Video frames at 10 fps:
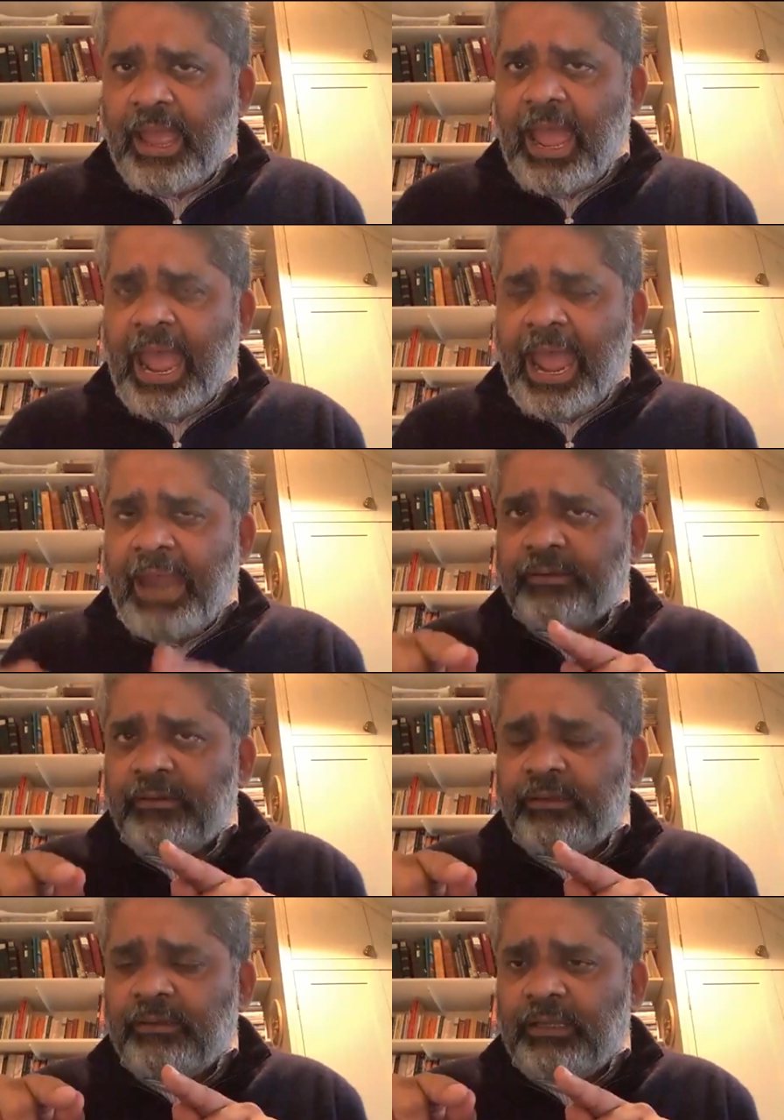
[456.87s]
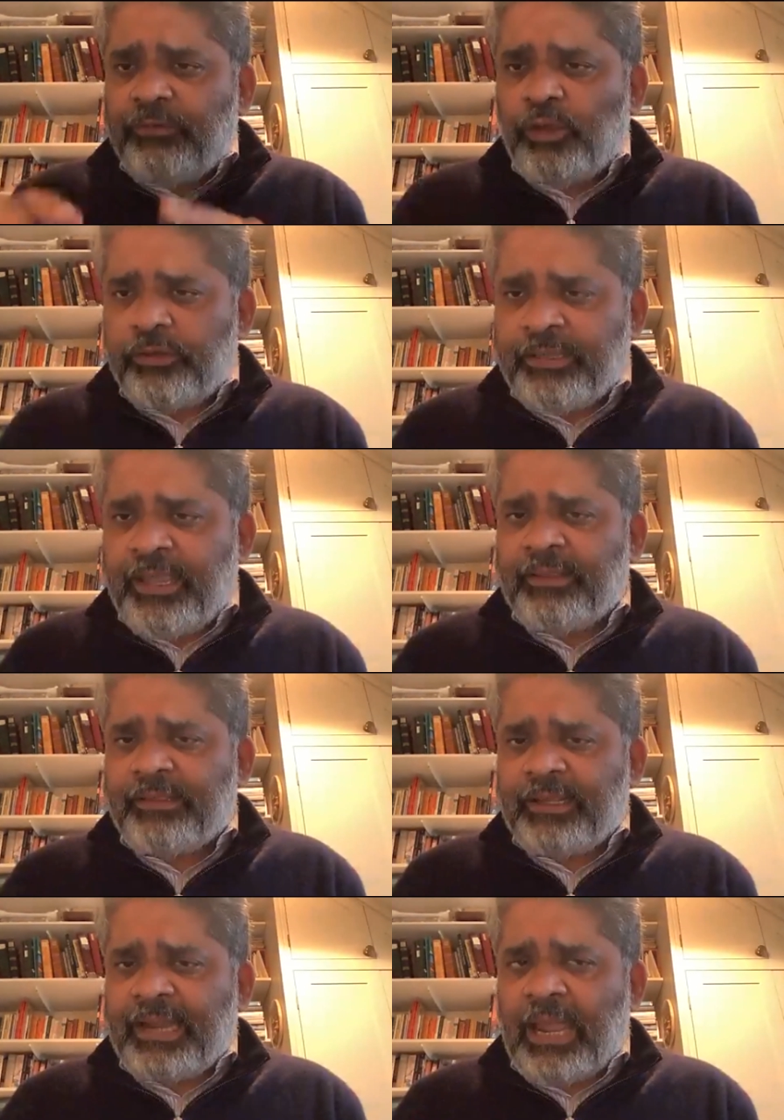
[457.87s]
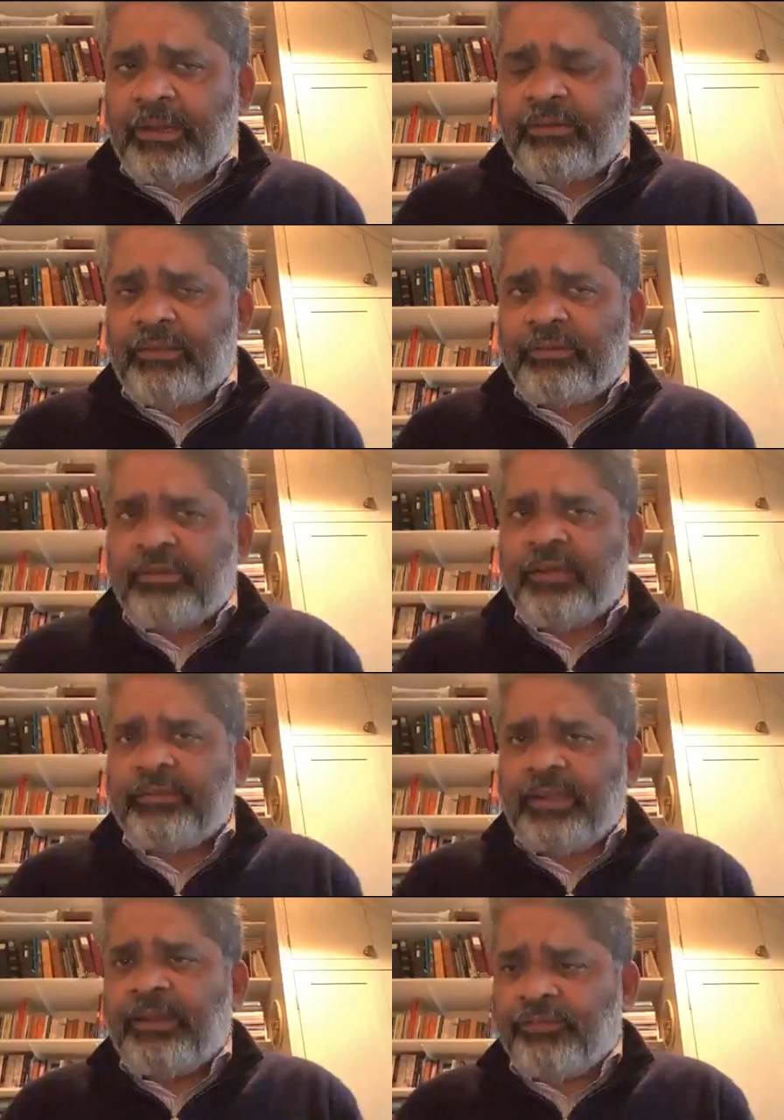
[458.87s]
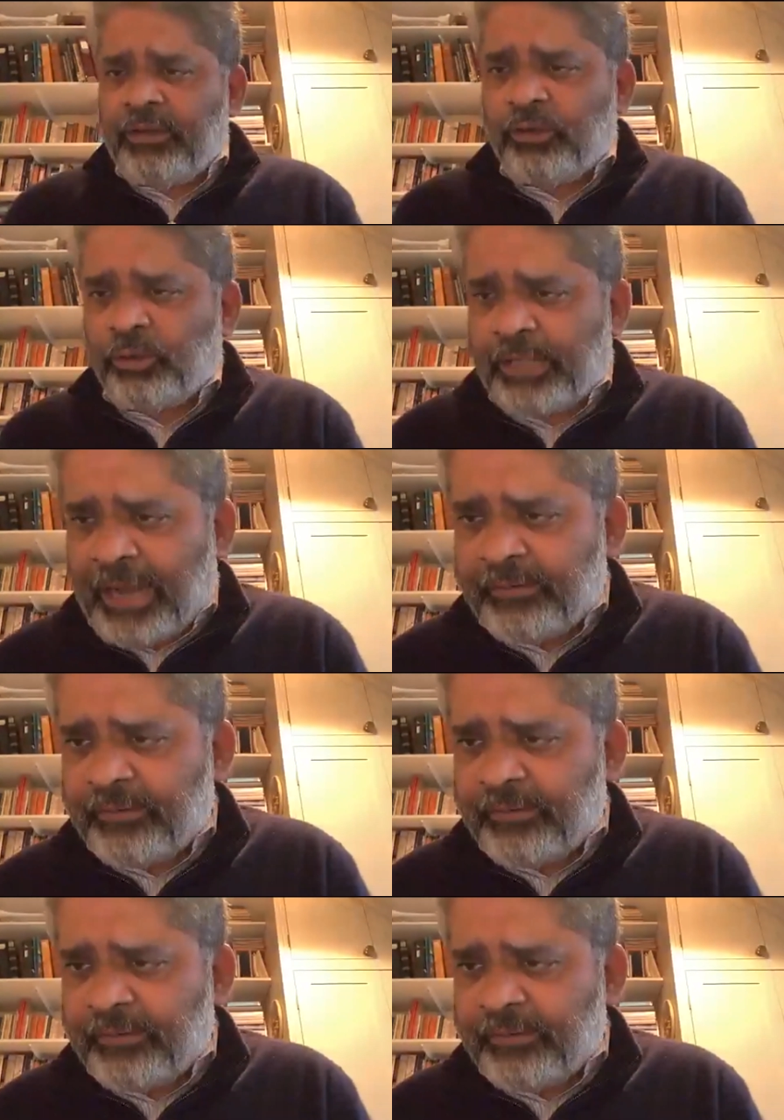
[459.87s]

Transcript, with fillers: And if you're saying that the climate transition is indifferent to that,